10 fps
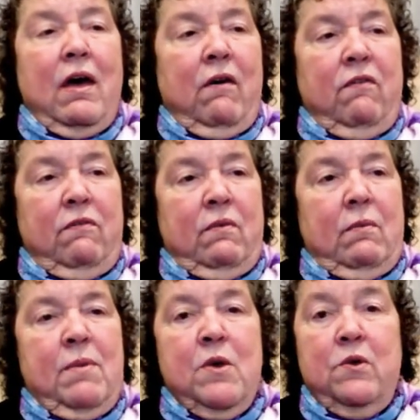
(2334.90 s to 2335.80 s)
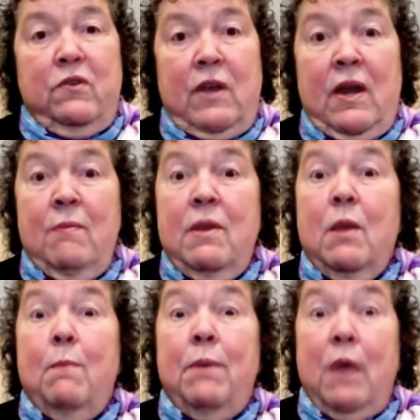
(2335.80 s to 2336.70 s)
of bills, and I mean
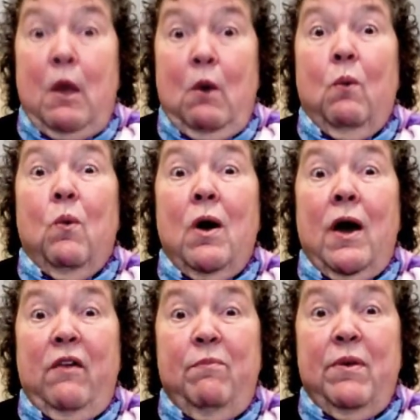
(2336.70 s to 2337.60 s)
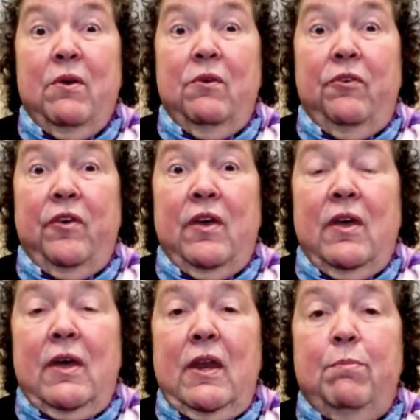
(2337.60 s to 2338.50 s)
a big wad of bills,
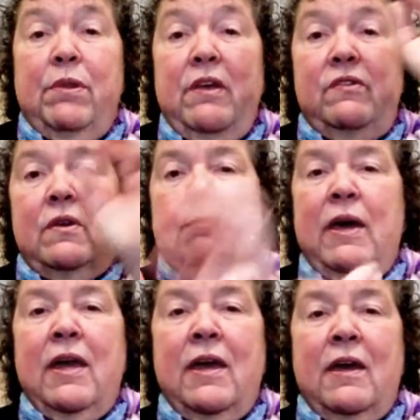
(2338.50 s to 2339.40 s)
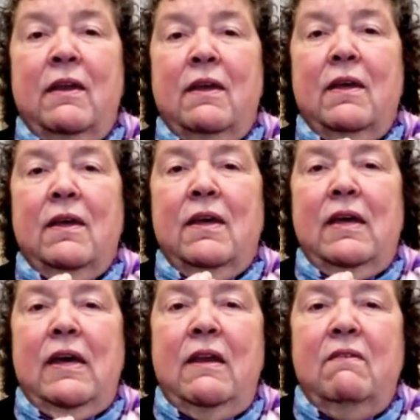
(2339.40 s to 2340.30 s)
and he placed it in my hand,
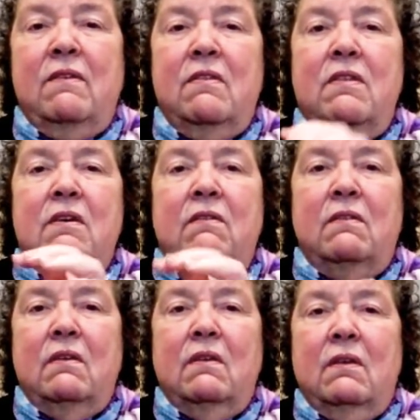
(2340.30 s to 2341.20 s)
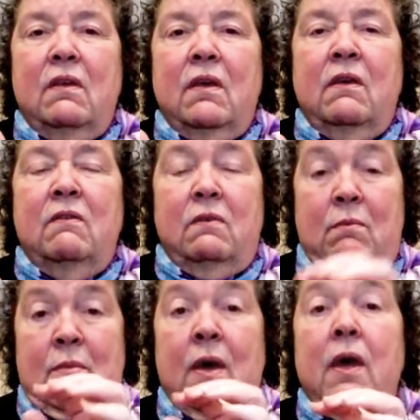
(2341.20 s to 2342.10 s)
and he said, This
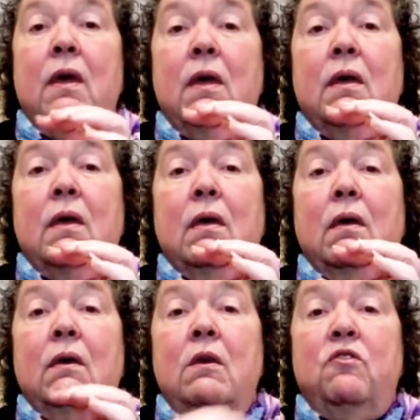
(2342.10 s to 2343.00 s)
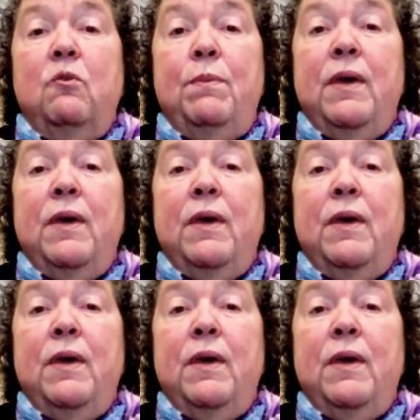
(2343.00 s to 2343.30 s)
is my initial